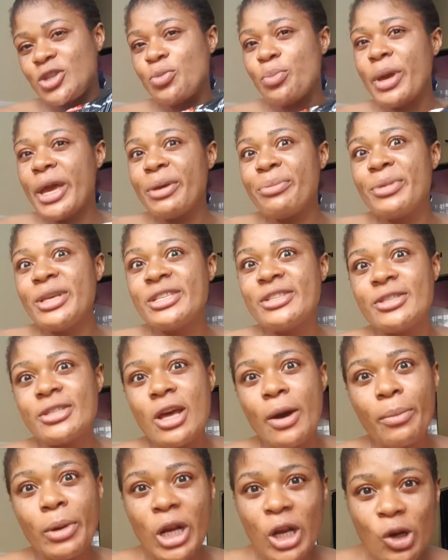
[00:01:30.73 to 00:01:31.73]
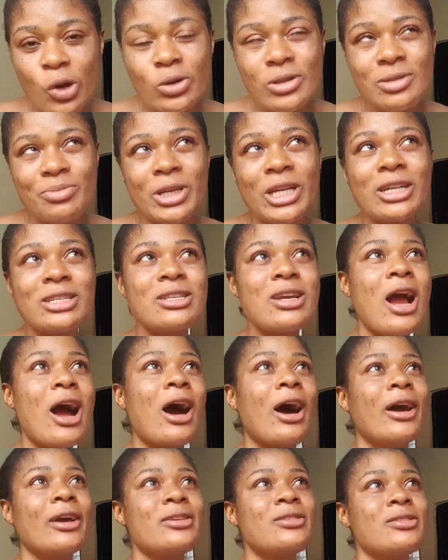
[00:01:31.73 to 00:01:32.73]
to make me some clothes, because
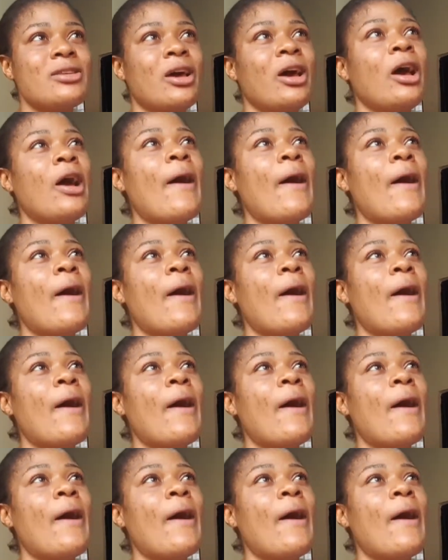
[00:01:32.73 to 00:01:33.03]
guys,